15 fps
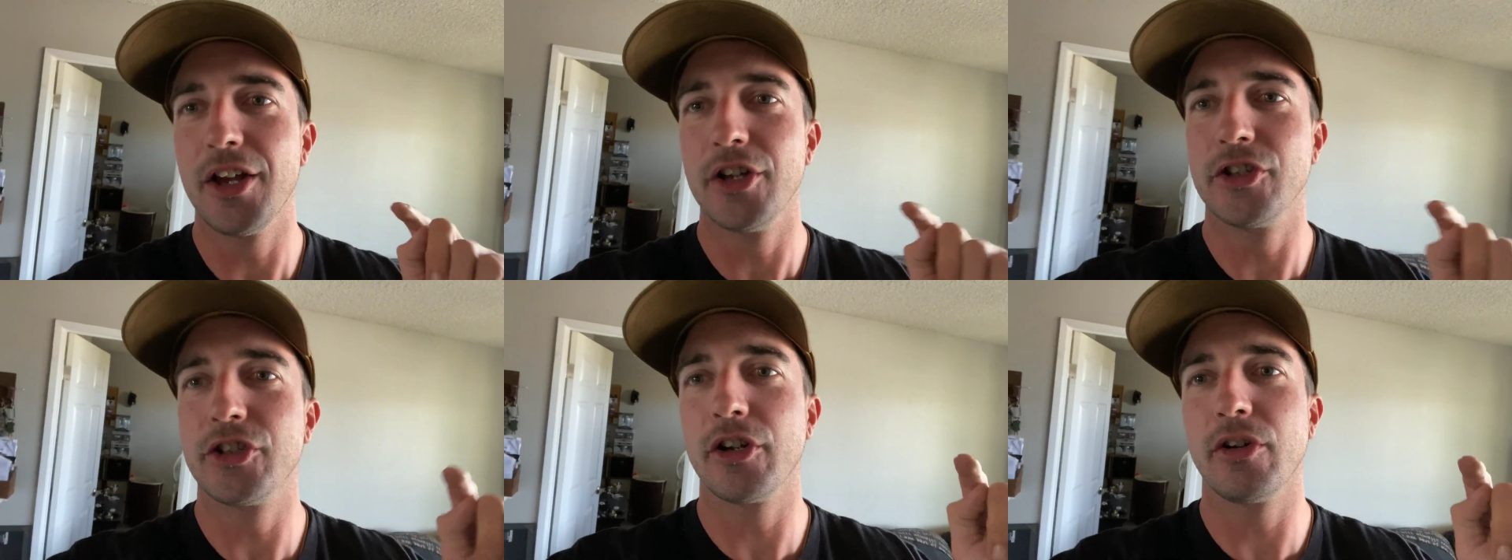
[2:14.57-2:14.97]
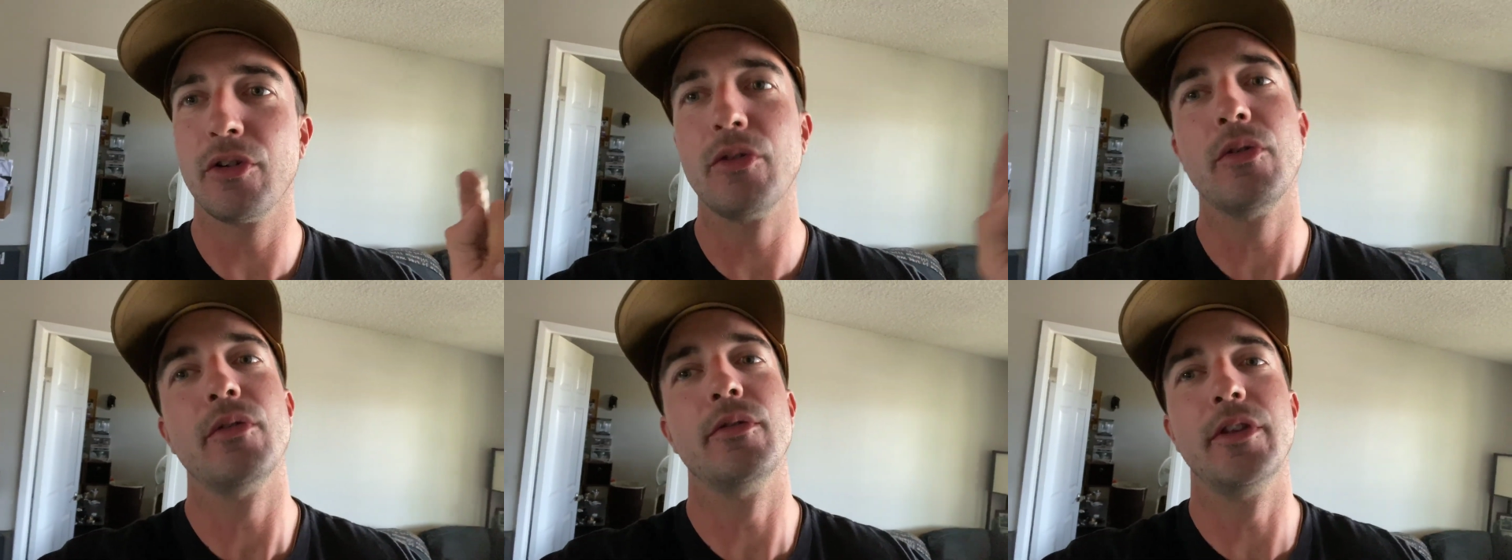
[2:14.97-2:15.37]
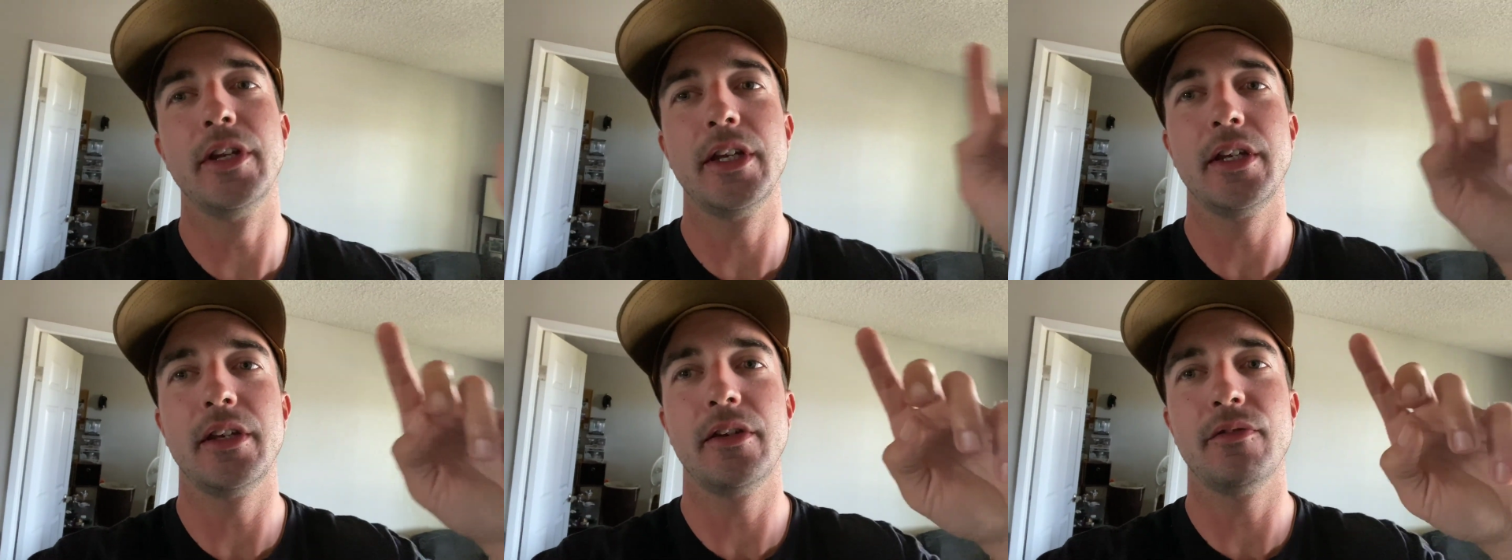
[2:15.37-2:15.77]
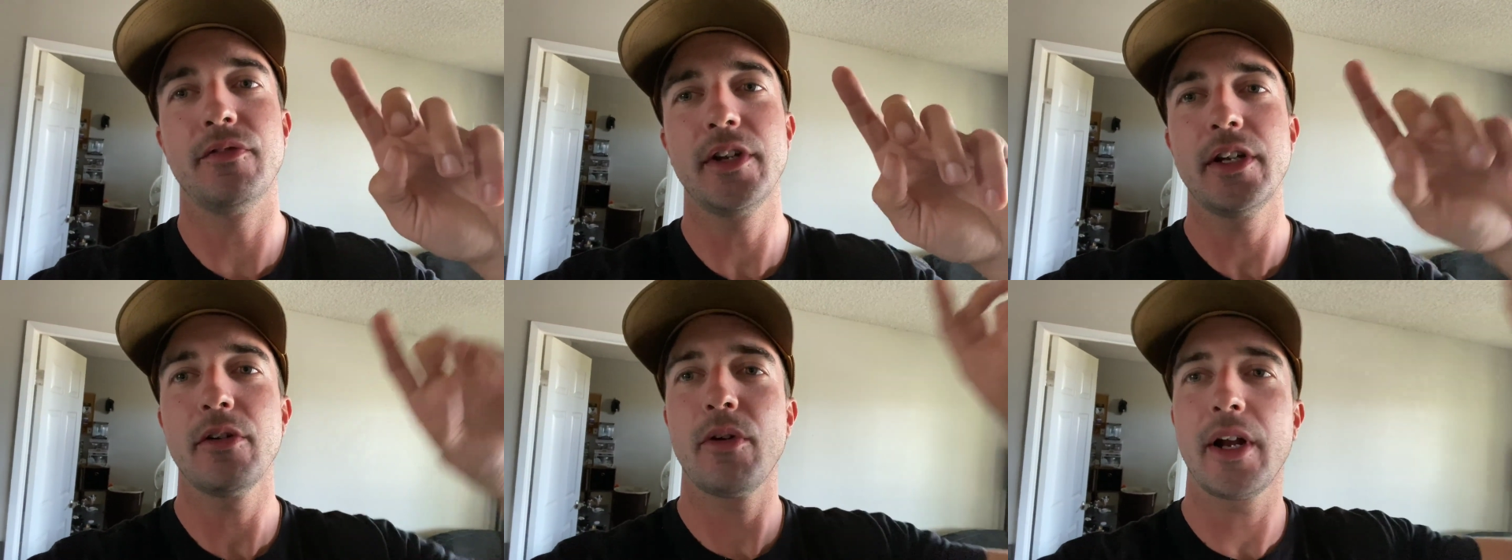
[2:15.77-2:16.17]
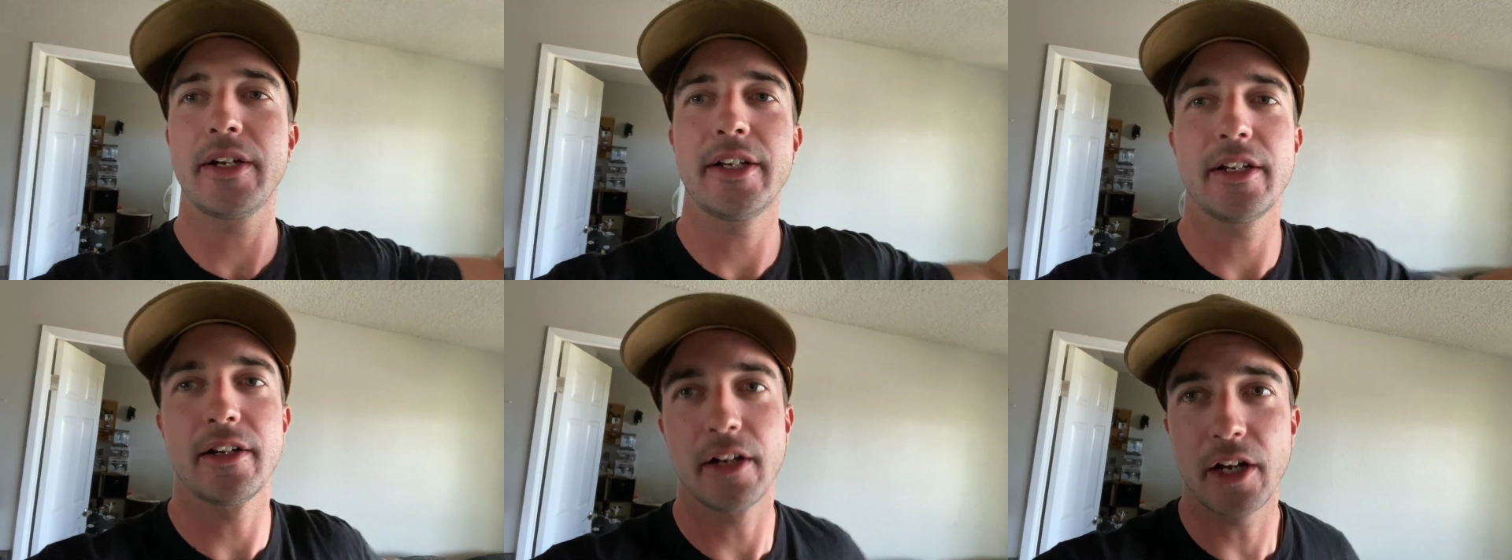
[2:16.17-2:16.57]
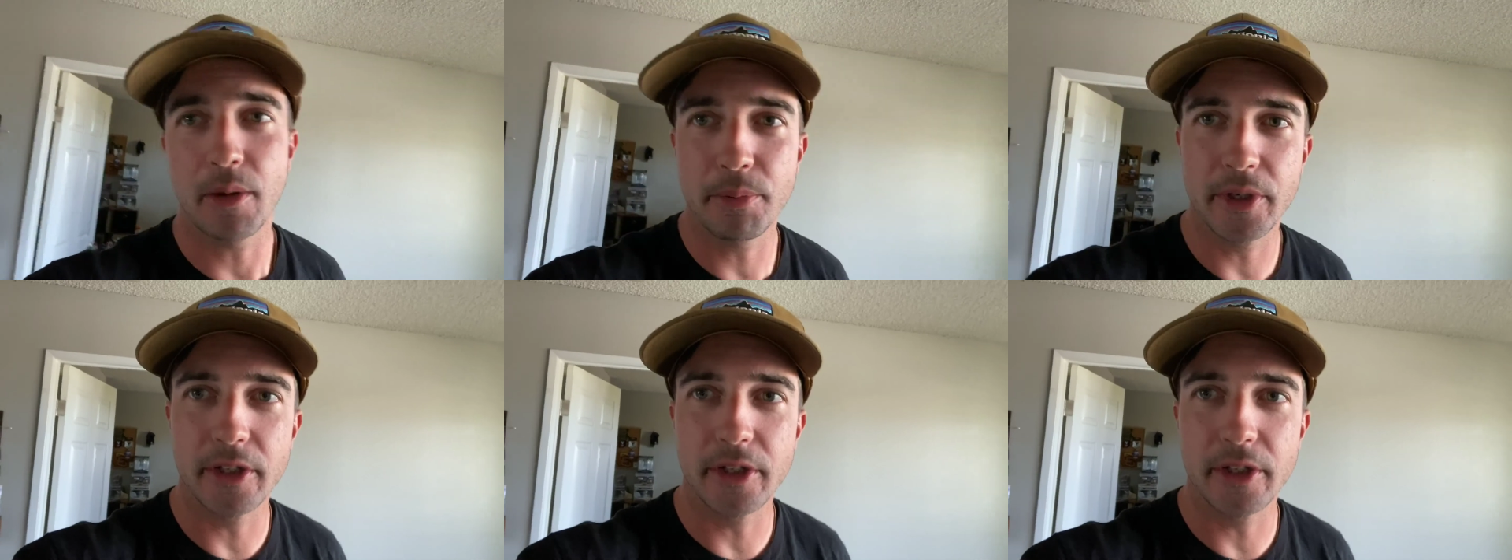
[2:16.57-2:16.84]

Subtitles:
So the video I did a couple